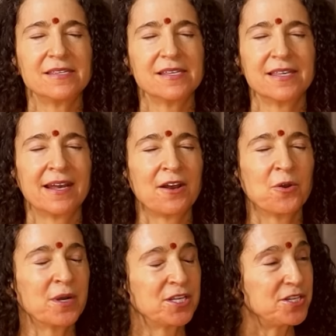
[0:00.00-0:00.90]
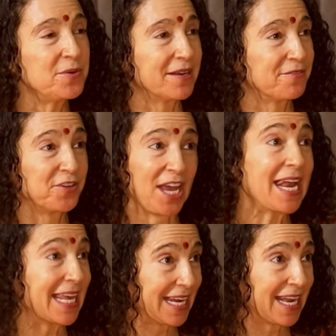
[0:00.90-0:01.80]
says, then I don't wanna do it,
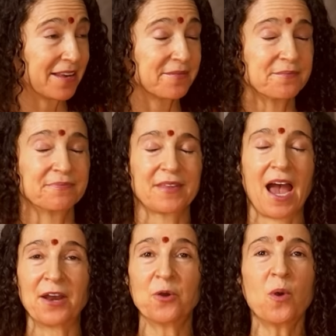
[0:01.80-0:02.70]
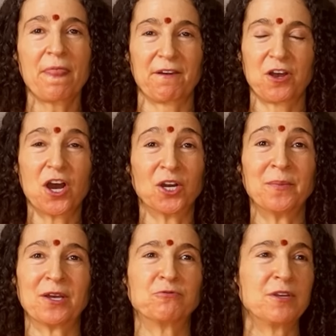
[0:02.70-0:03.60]
forget it. I don't want the
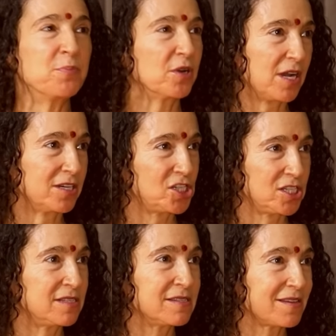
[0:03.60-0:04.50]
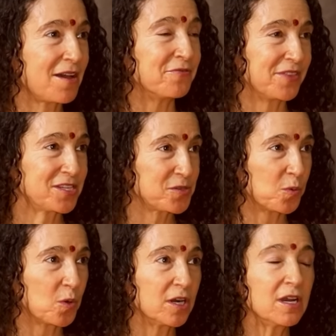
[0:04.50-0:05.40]
karmic repercussions of this
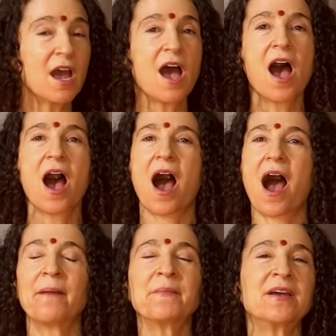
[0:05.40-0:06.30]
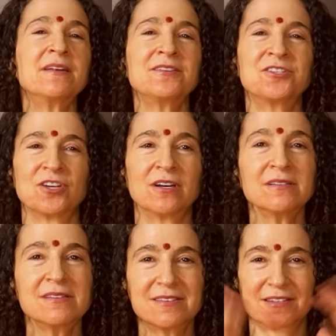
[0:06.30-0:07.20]
war. I'm gonna
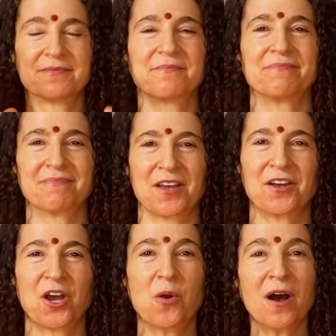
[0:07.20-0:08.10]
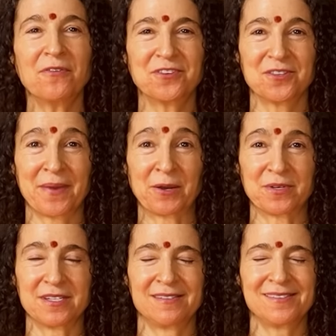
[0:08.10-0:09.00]
just go off to the
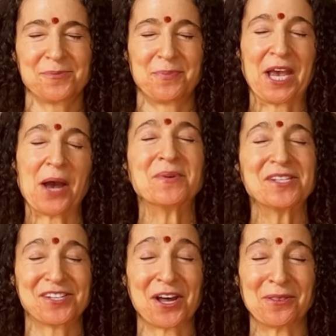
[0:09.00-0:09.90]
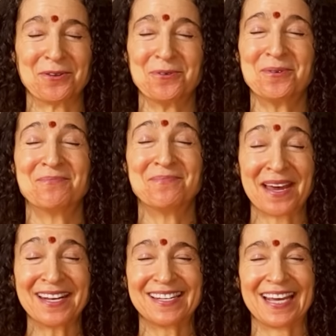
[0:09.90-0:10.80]
mountains, become a sadhu,
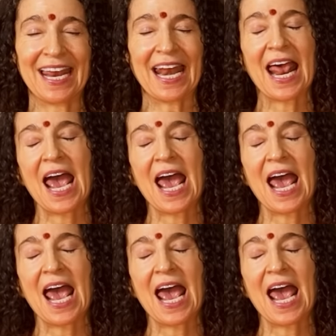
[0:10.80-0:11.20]
meditate.